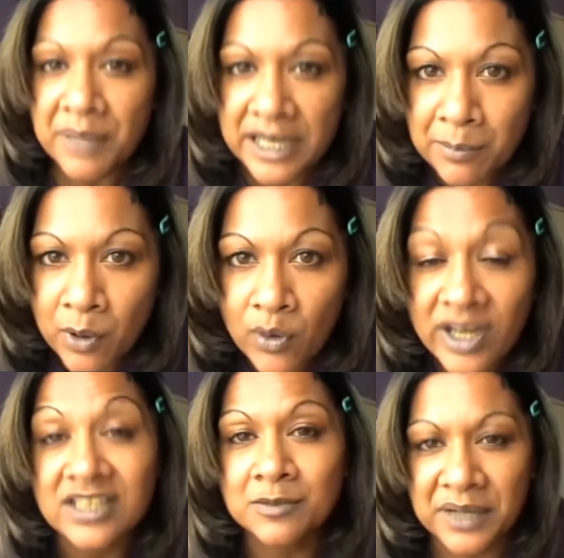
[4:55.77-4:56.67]

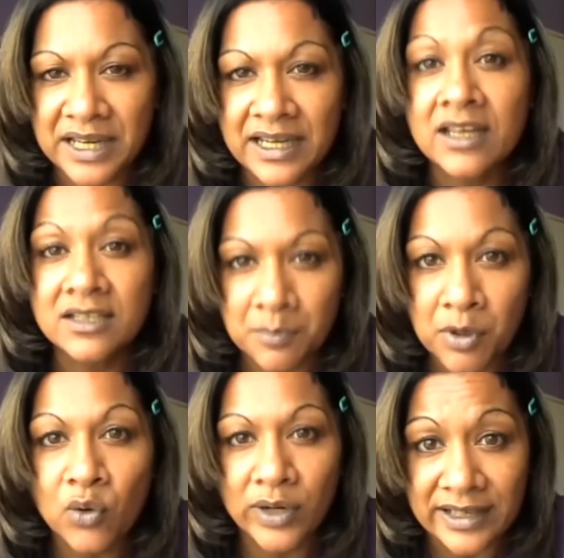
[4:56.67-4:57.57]
People, it's being
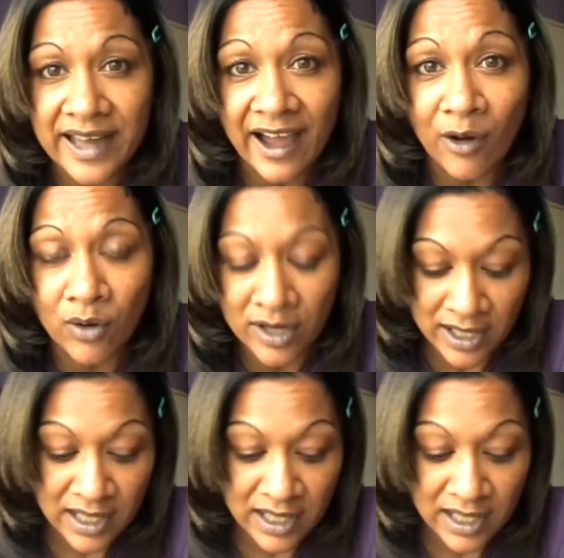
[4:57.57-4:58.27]
deployed now.